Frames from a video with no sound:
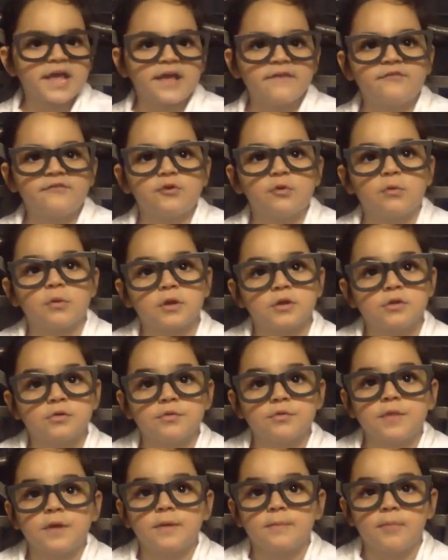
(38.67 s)
If you're
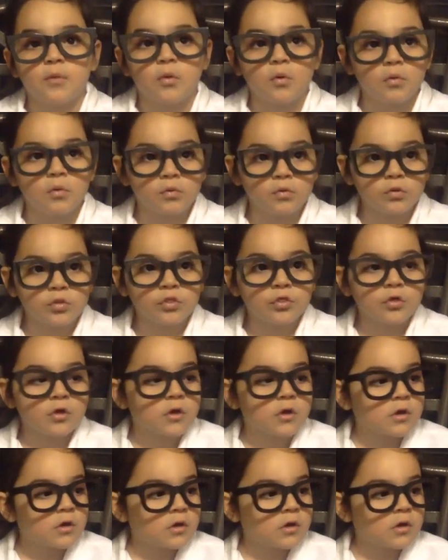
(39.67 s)
using bowls,